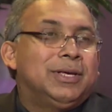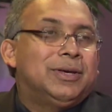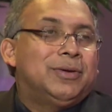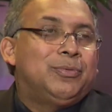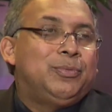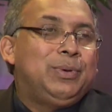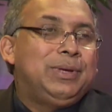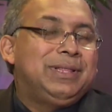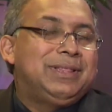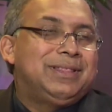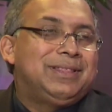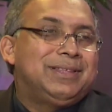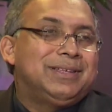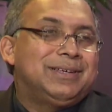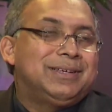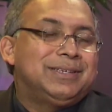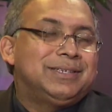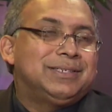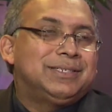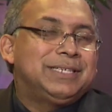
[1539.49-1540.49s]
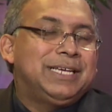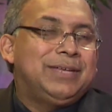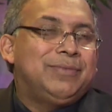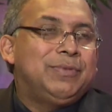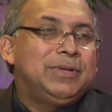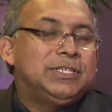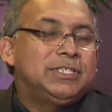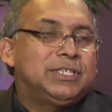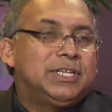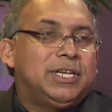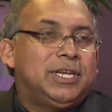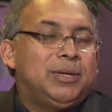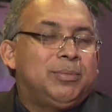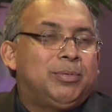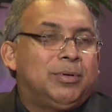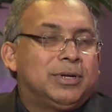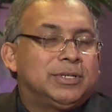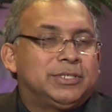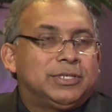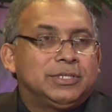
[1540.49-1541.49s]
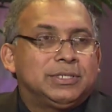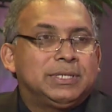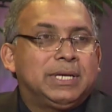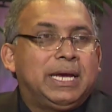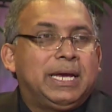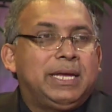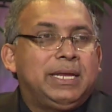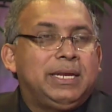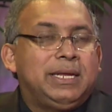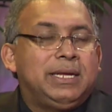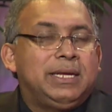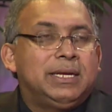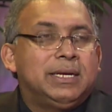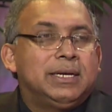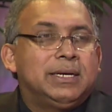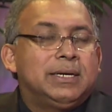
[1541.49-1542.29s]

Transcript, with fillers: with uh, Saint Vincent de Paul Society.